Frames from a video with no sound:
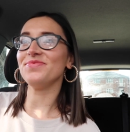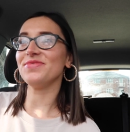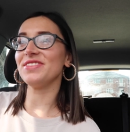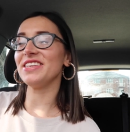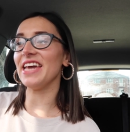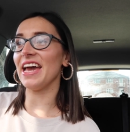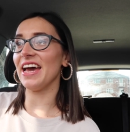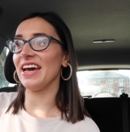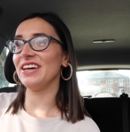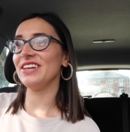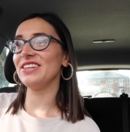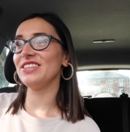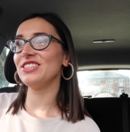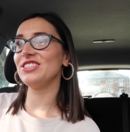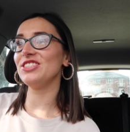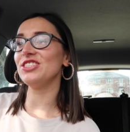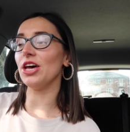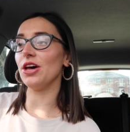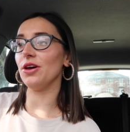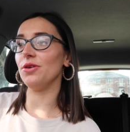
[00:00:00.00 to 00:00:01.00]
Yeah,
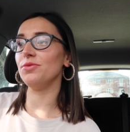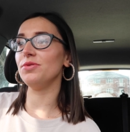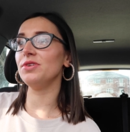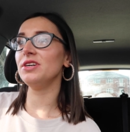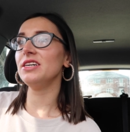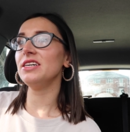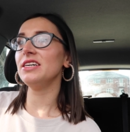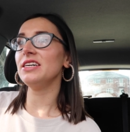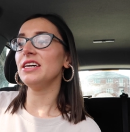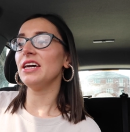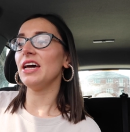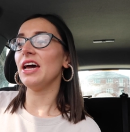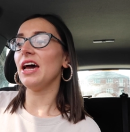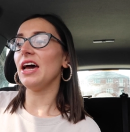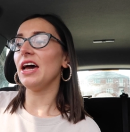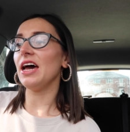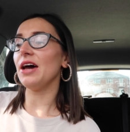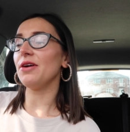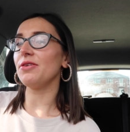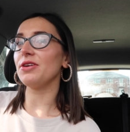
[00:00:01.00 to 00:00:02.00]
so
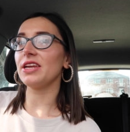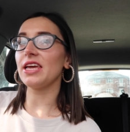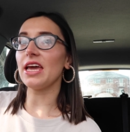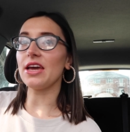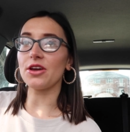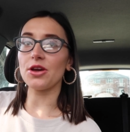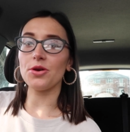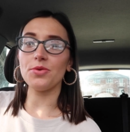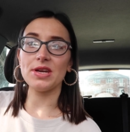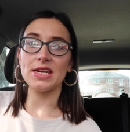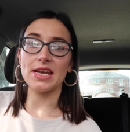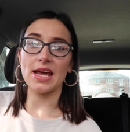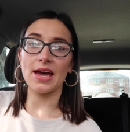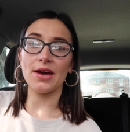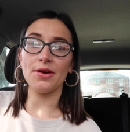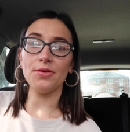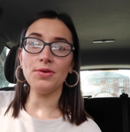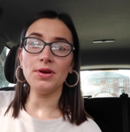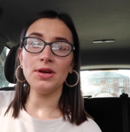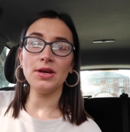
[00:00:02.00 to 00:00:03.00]
I'm going to get going
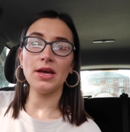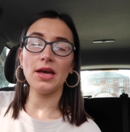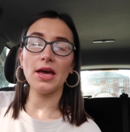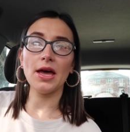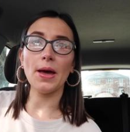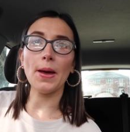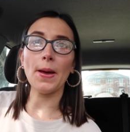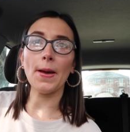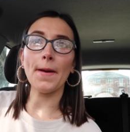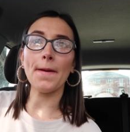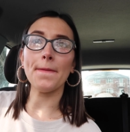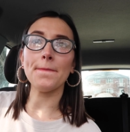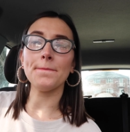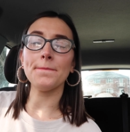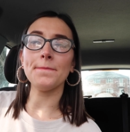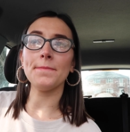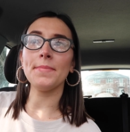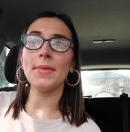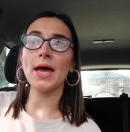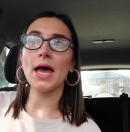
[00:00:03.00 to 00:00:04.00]
now
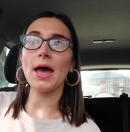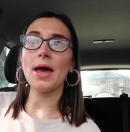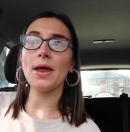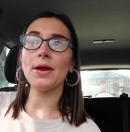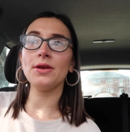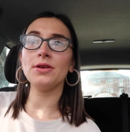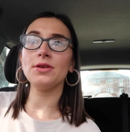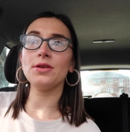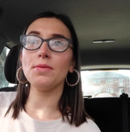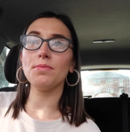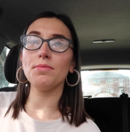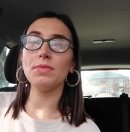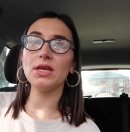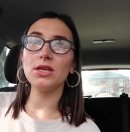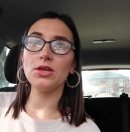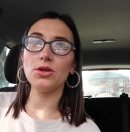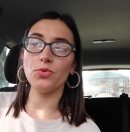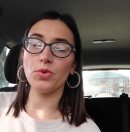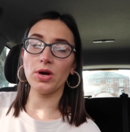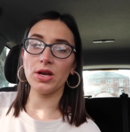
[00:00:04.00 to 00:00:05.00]
and
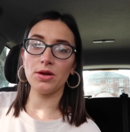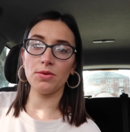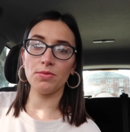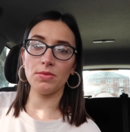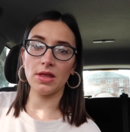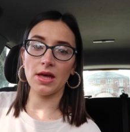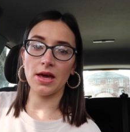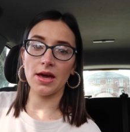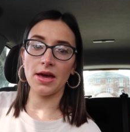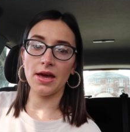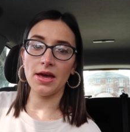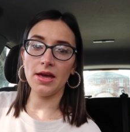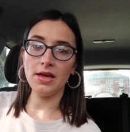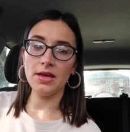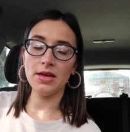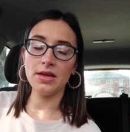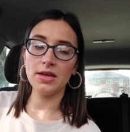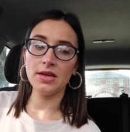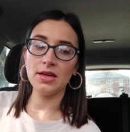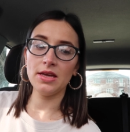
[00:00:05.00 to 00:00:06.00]
meet you when I'm there
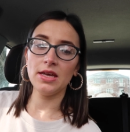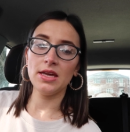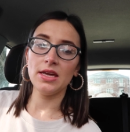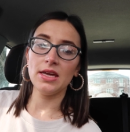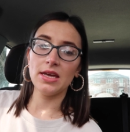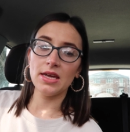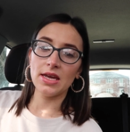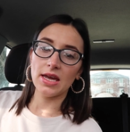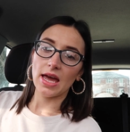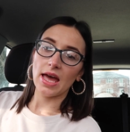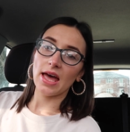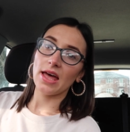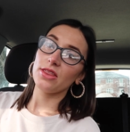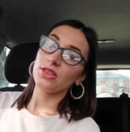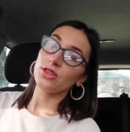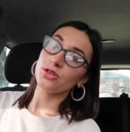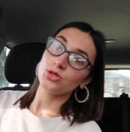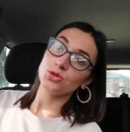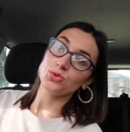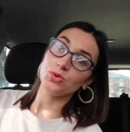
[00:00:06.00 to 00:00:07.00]

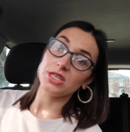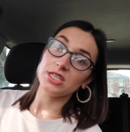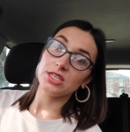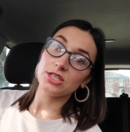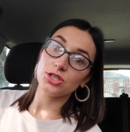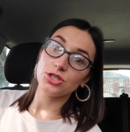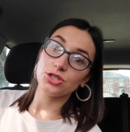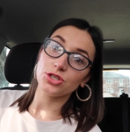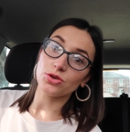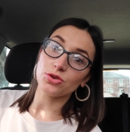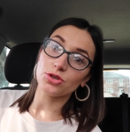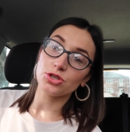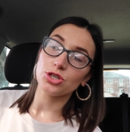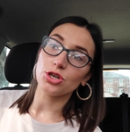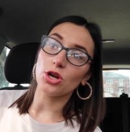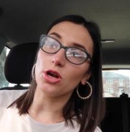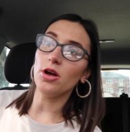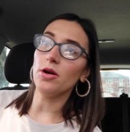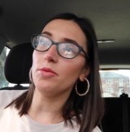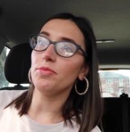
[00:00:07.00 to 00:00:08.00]
at the Swedish junk
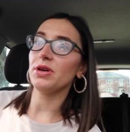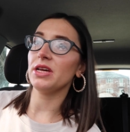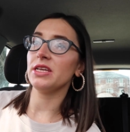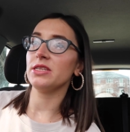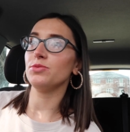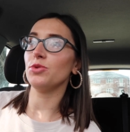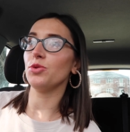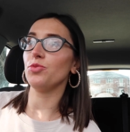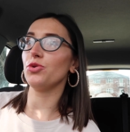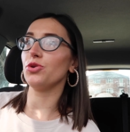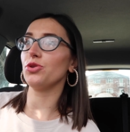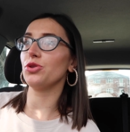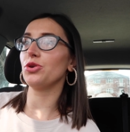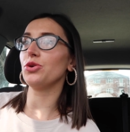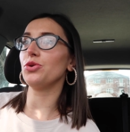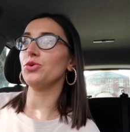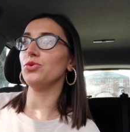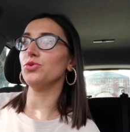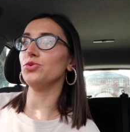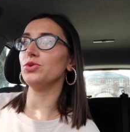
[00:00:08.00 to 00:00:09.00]
shop, as my brother
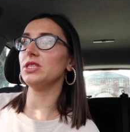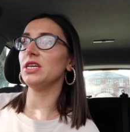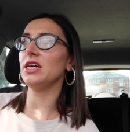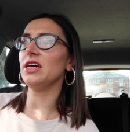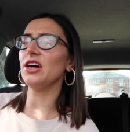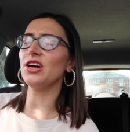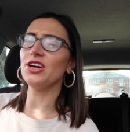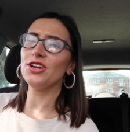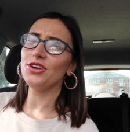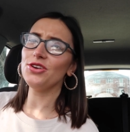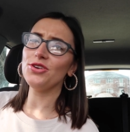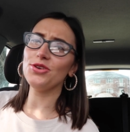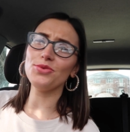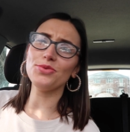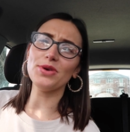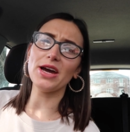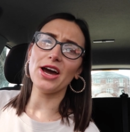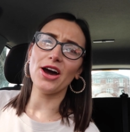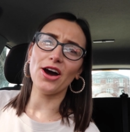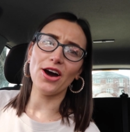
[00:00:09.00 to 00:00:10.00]
calls it. I don't
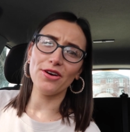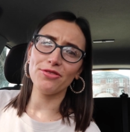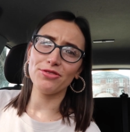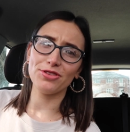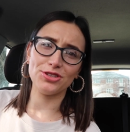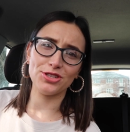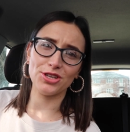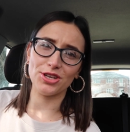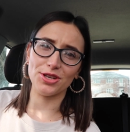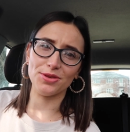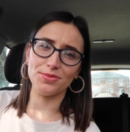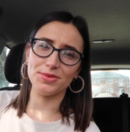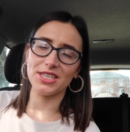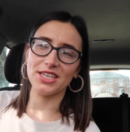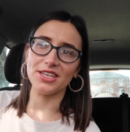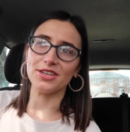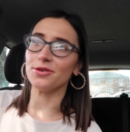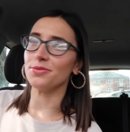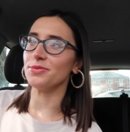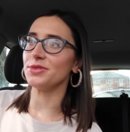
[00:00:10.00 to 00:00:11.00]
know where half the terms
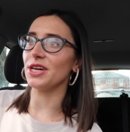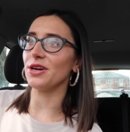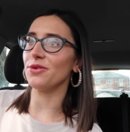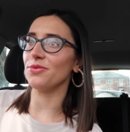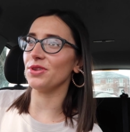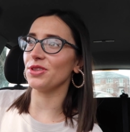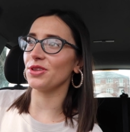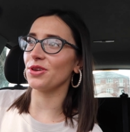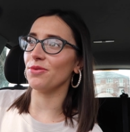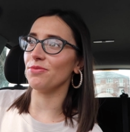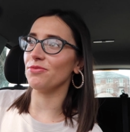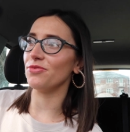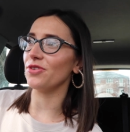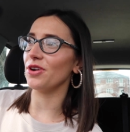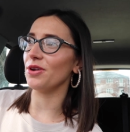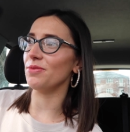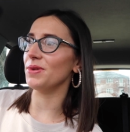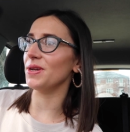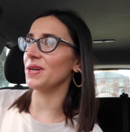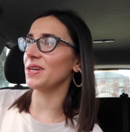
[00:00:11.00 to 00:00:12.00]
he comes out with come
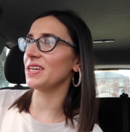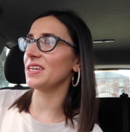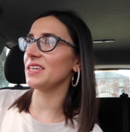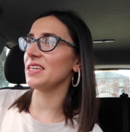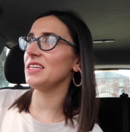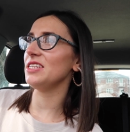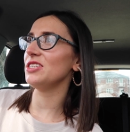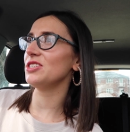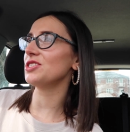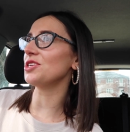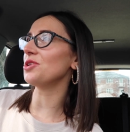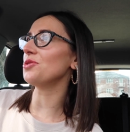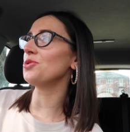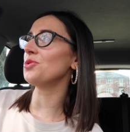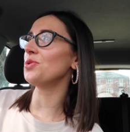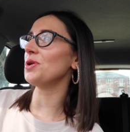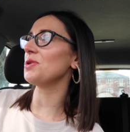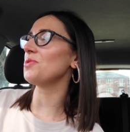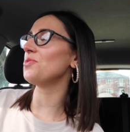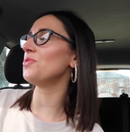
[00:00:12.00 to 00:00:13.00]
from. Like, he's so
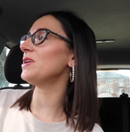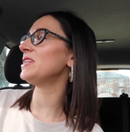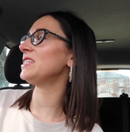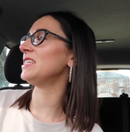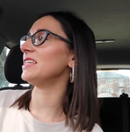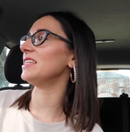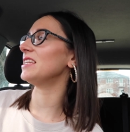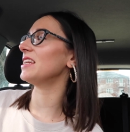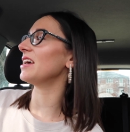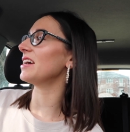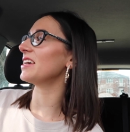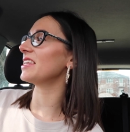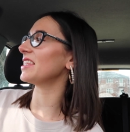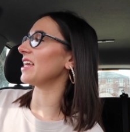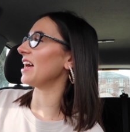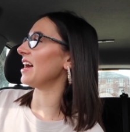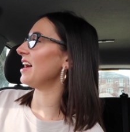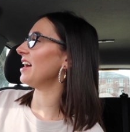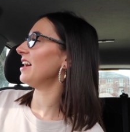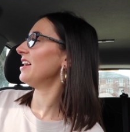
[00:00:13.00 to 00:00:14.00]
quick-witted like
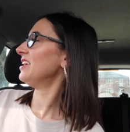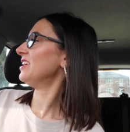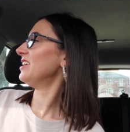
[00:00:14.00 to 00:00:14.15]
that.